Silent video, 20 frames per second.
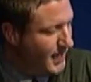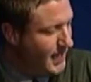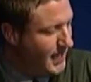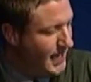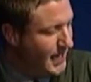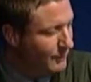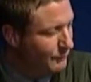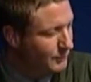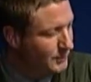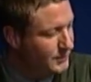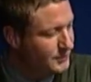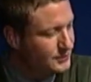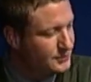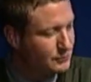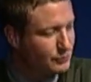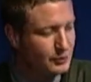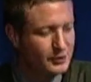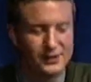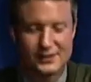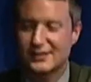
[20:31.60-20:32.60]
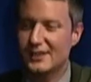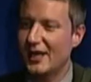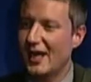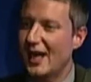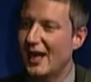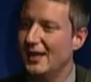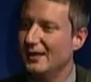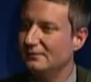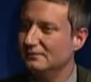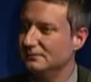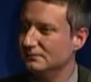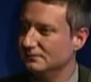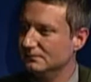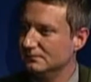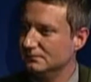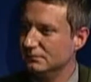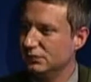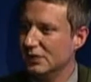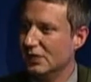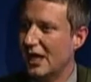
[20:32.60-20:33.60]
At which Lawrence Keitt
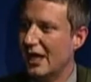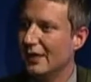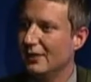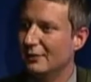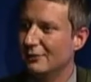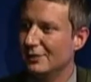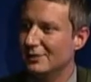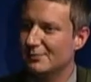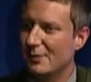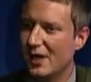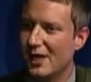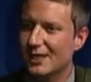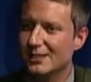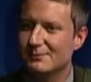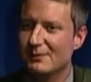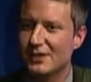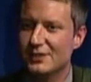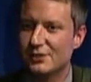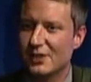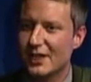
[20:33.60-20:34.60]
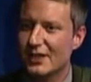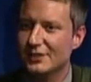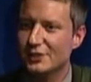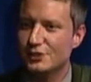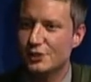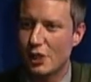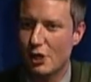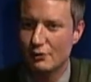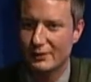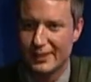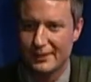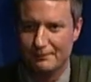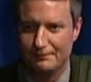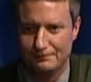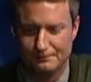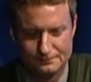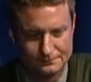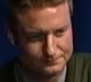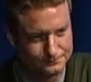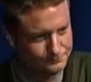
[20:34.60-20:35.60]
politely responds by trying to choke
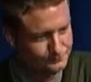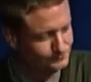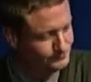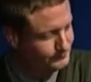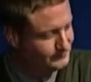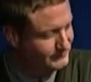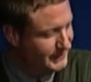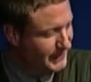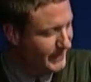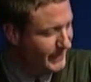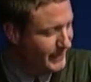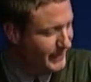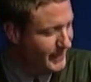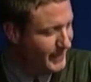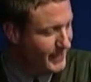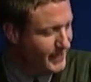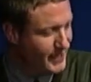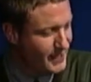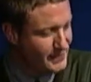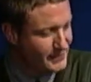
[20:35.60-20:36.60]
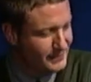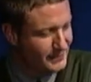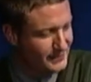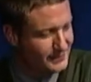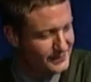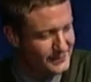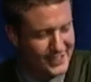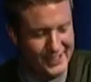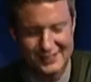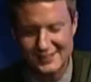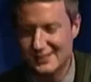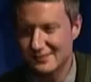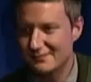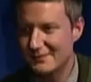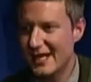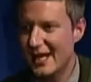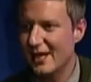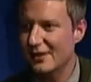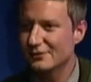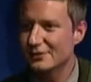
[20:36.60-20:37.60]
him and takes him
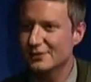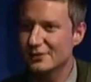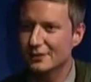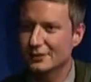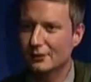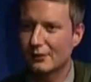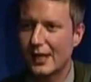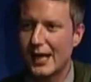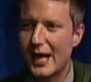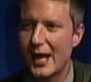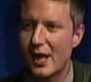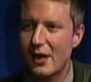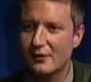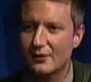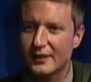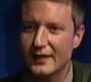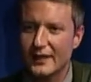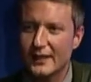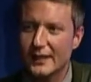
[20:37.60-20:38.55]
down to the ground.